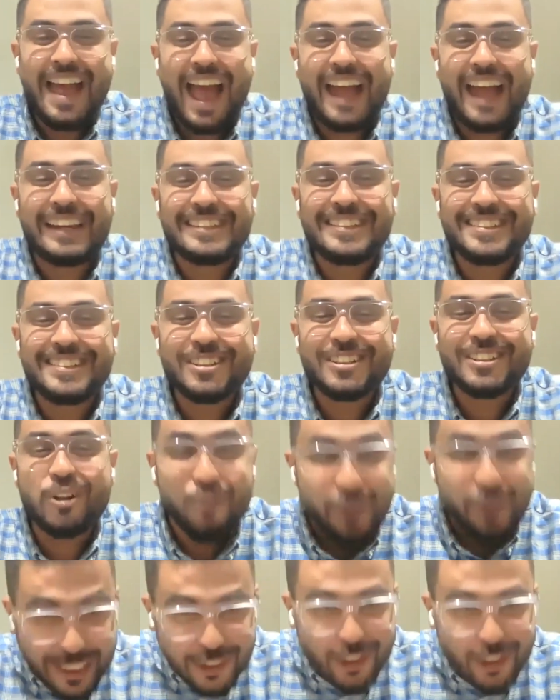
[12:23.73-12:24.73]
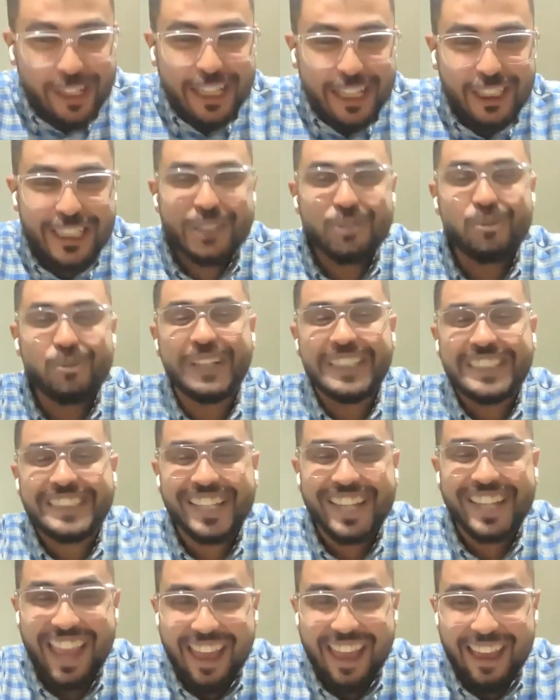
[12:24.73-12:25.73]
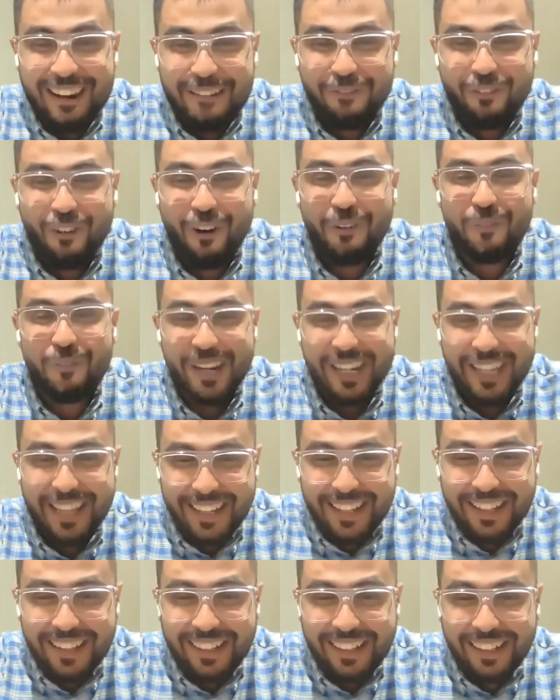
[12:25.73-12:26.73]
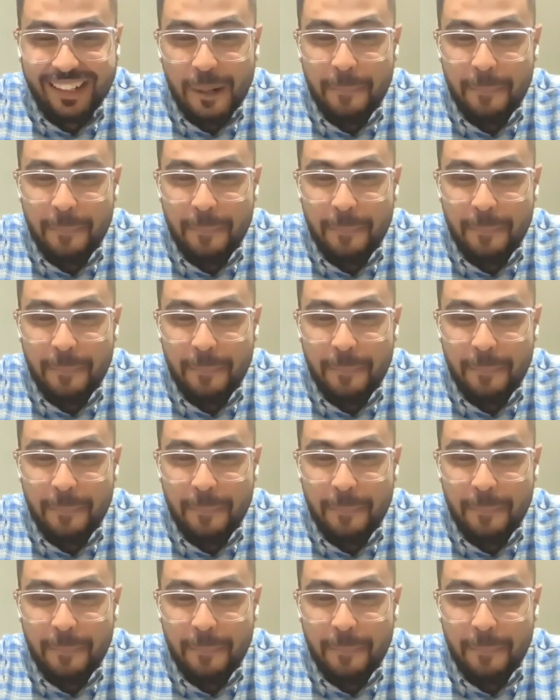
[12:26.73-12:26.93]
And congratulations once again for winning,